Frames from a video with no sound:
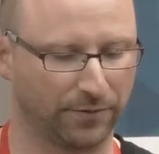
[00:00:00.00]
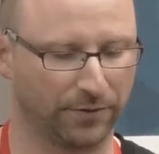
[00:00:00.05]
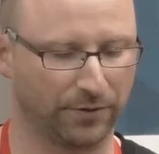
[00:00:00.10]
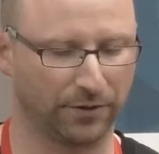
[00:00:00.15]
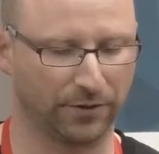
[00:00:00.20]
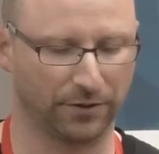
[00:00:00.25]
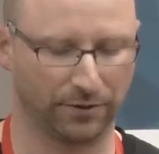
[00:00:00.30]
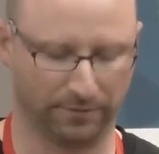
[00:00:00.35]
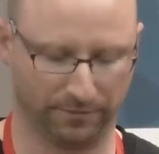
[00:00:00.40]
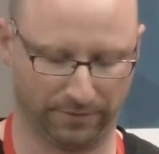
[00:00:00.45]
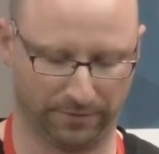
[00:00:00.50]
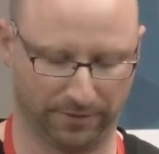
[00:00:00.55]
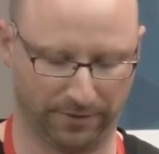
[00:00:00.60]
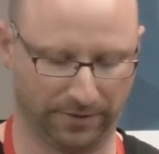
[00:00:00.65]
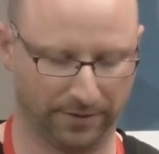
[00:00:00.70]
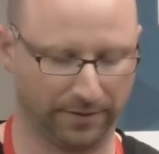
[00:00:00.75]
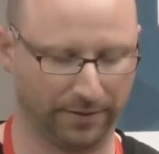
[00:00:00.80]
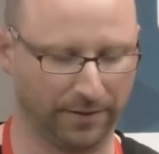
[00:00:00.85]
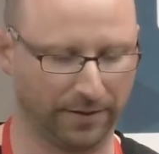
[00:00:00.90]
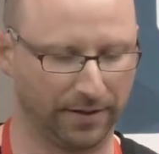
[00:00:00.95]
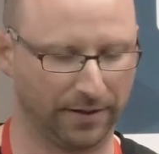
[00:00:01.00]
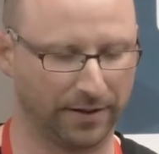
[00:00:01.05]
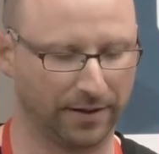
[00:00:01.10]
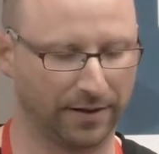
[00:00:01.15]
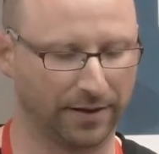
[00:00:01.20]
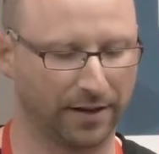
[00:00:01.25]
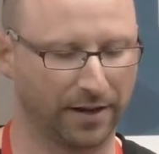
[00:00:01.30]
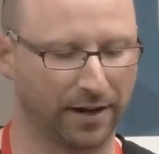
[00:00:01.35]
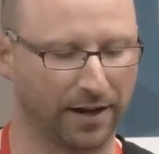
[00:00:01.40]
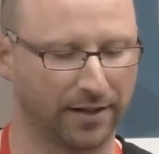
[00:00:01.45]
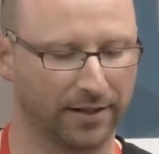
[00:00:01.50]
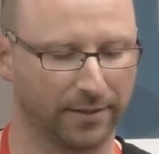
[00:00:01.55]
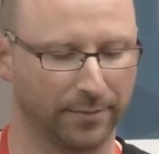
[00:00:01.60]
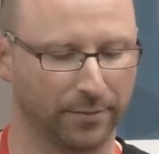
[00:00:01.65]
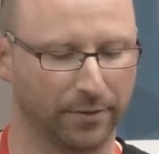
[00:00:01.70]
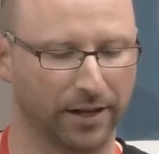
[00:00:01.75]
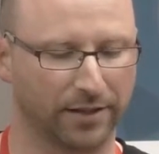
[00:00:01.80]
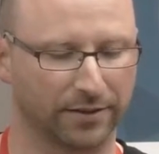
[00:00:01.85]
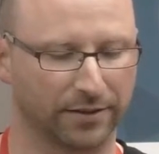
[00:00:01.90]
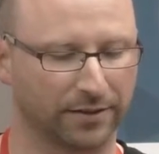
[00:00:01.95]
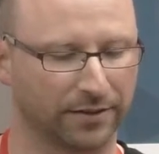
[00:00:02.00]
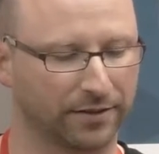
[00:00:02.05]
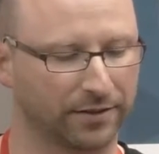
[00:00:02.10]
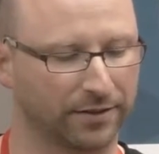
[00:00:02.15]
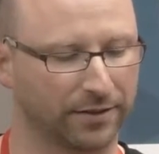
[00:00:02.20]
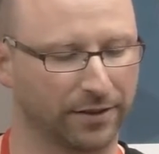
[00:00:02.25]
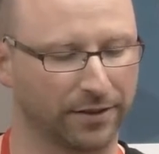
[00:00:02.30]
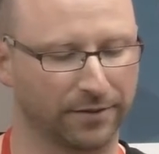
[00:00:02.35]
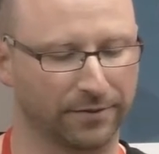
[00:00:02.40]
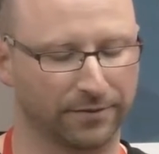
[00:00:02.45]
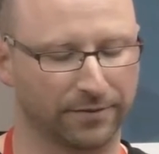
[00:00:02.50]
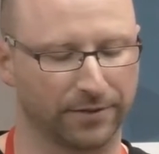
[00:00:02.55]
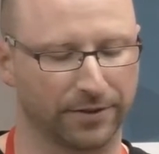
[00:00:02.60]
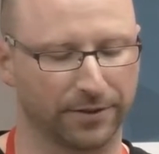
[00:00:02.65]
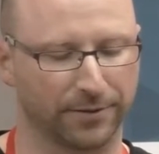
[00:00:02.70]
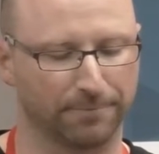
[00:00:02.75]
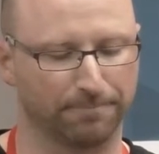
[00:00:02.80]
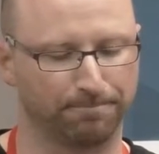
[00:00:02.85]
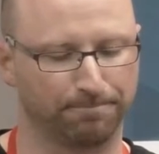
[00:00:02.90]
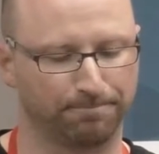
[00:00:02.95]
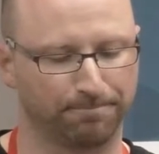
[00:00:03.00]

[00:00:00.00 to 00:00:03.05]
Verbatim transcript: to hide the presence of